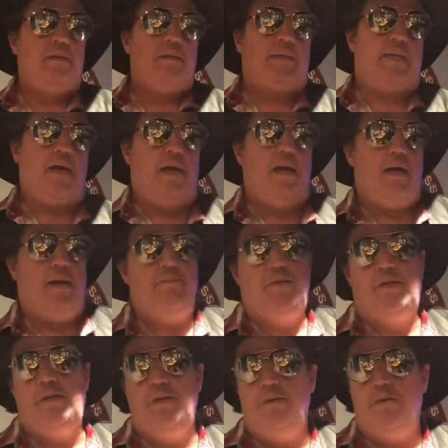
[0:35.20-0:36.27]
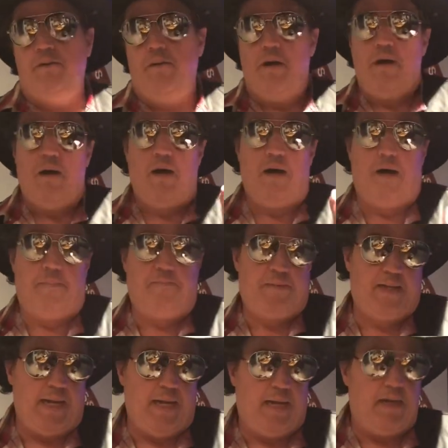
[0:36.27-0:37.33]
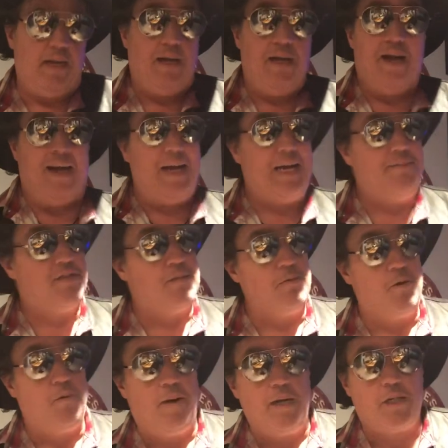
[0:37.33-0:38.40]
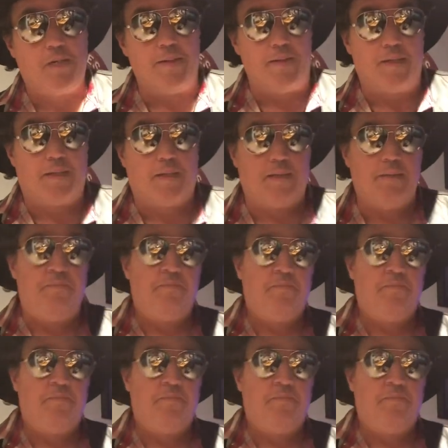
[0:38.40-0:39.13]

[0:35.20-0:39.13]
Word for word: Time to update. I have some questions.